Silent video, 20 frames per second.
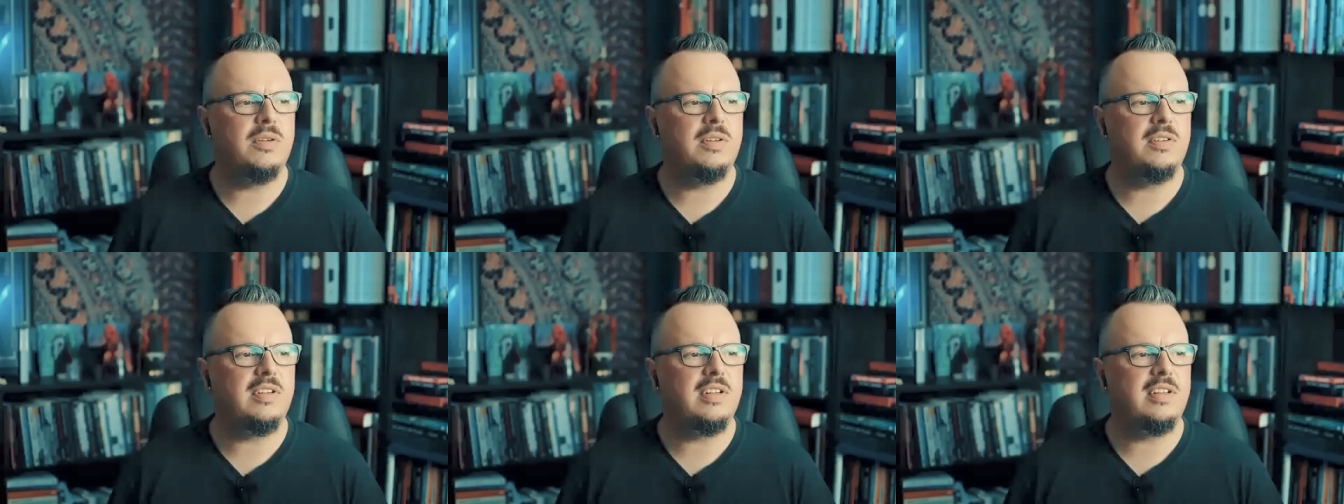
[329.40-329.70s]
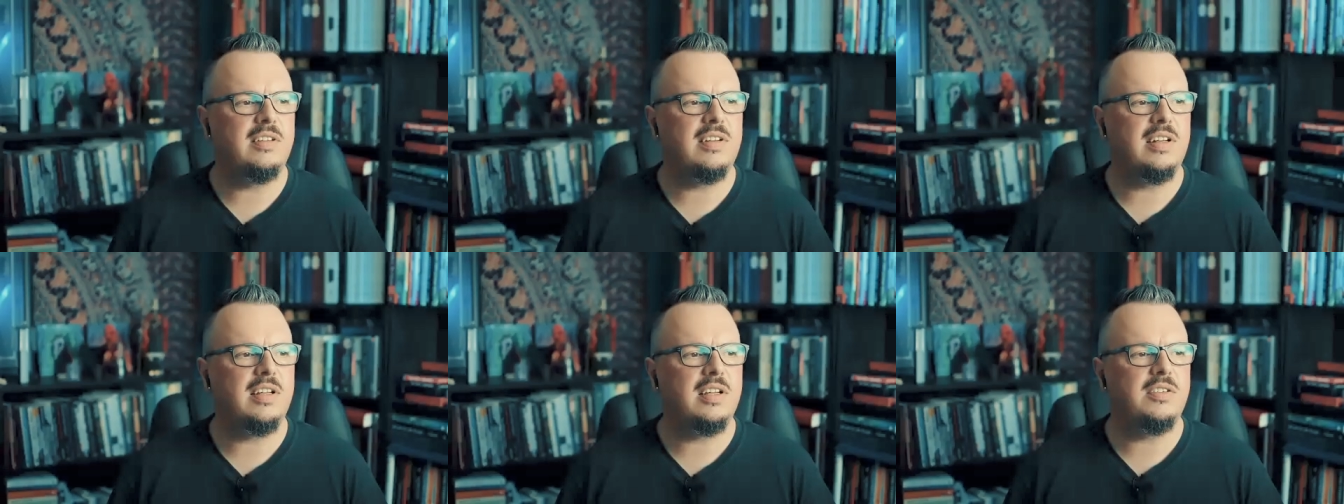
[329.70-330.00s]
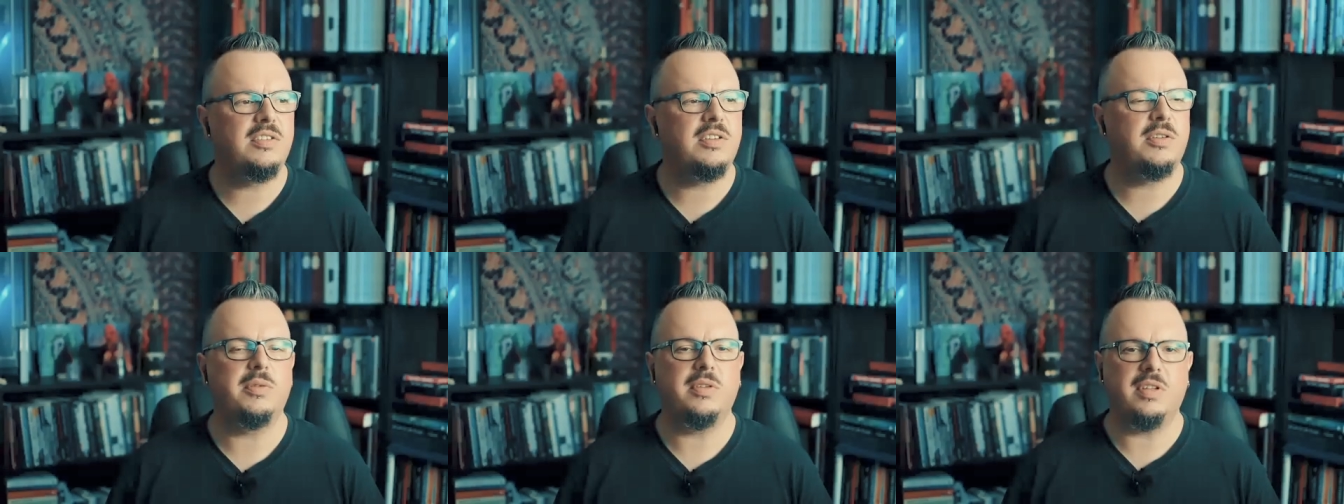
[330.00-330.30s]
It's, it's like,
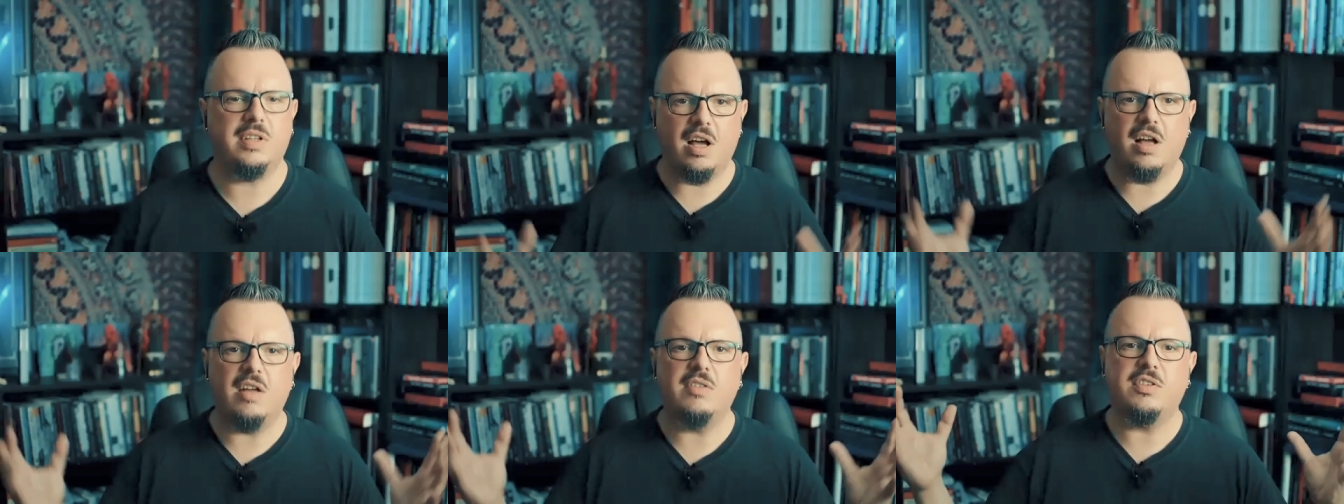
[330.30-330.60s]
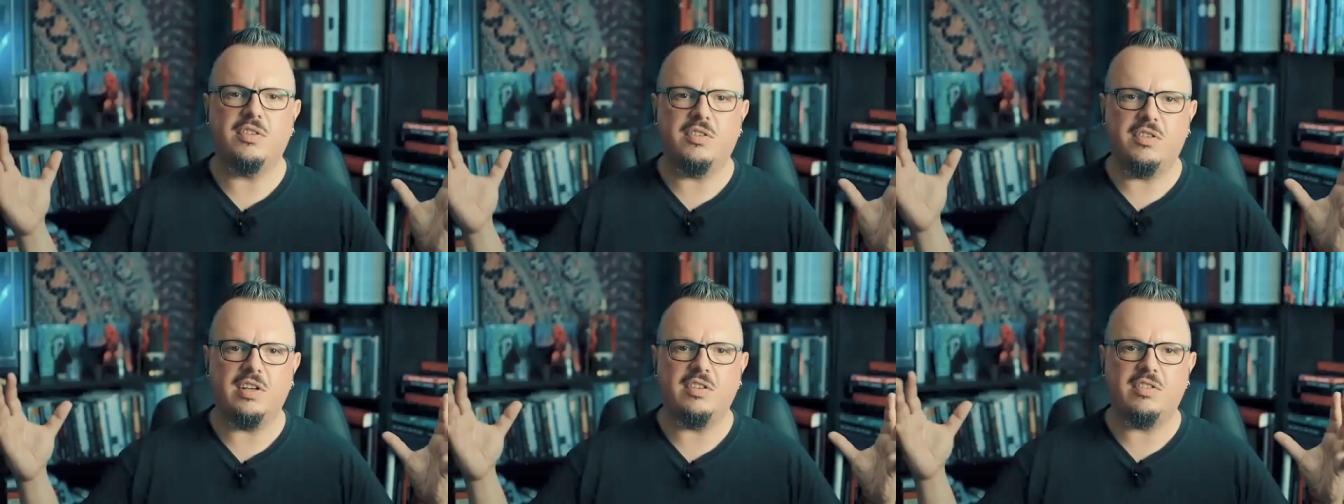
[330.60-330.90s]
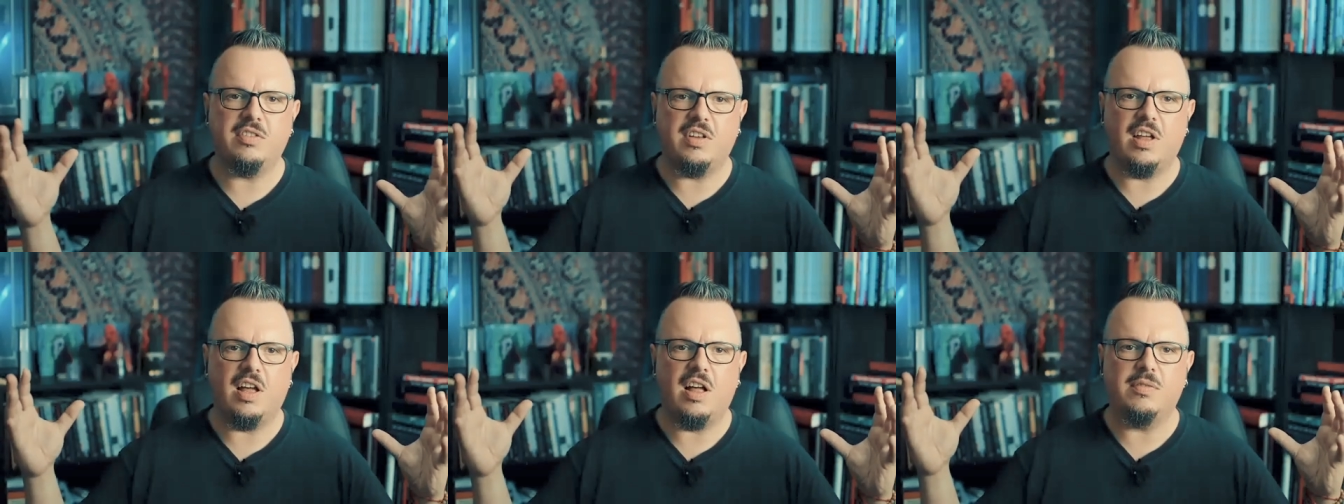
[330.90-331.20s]
because the
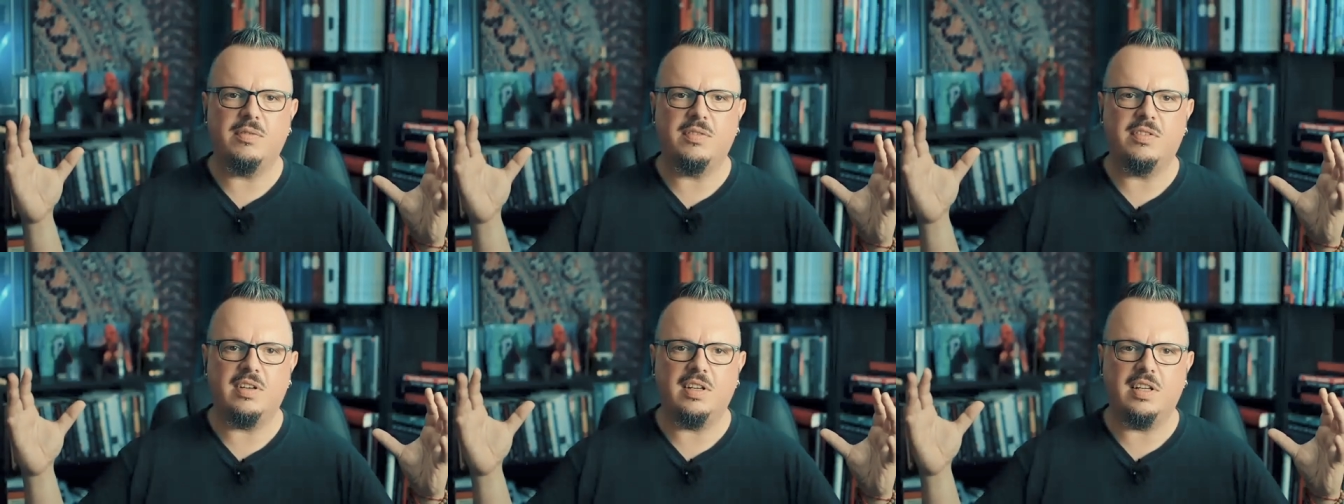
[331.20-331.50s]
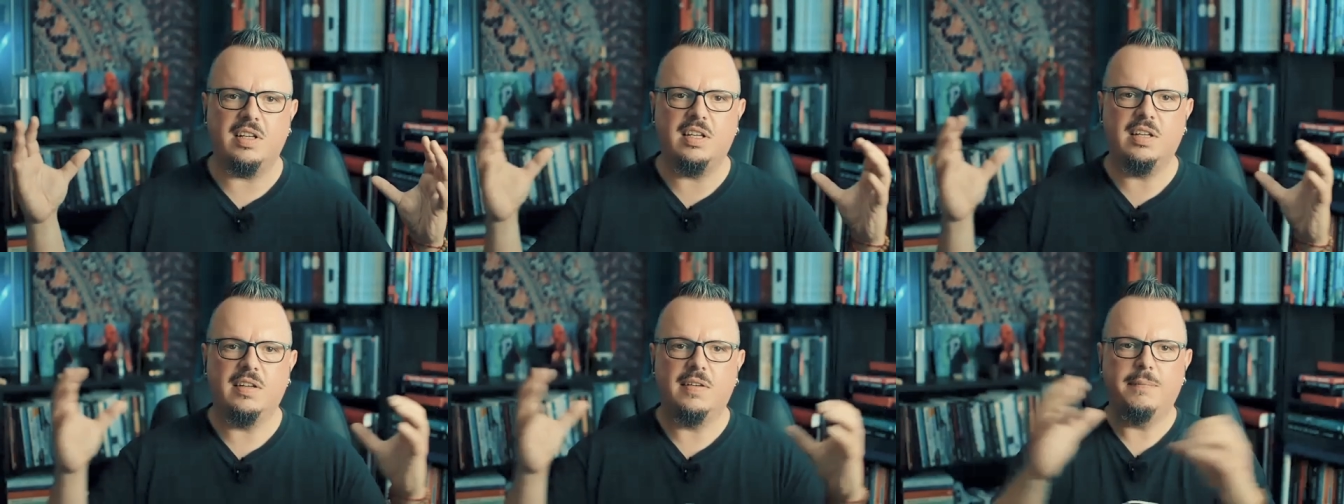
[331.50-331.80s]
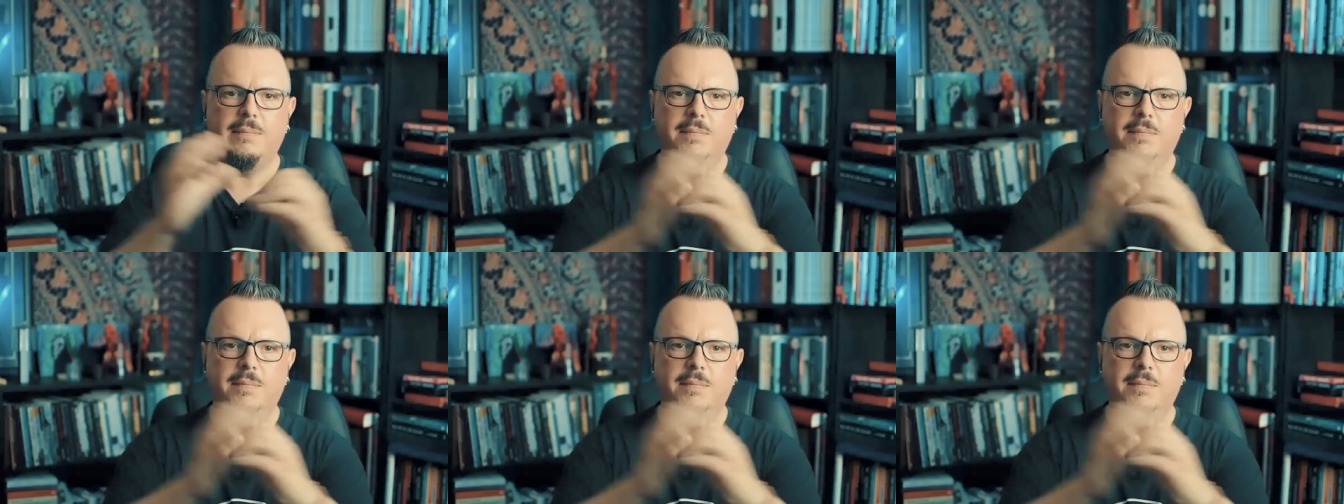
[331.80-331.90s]
concentration's obviously,